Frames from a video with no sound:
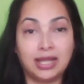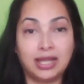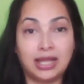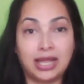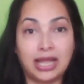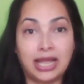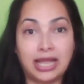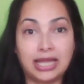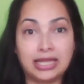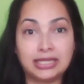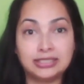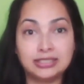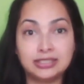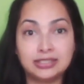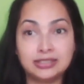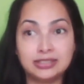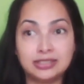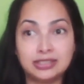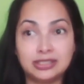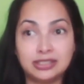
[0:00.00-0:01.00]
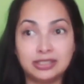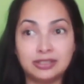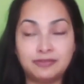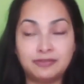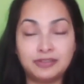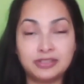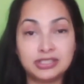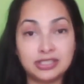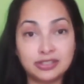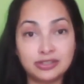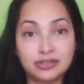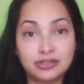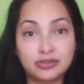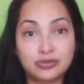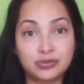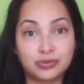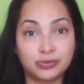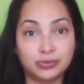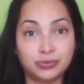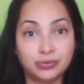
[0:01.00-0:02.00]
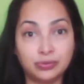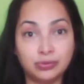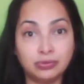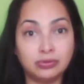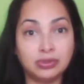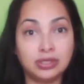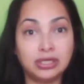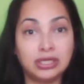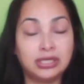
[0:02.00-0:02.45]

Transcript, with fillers: And if it is true,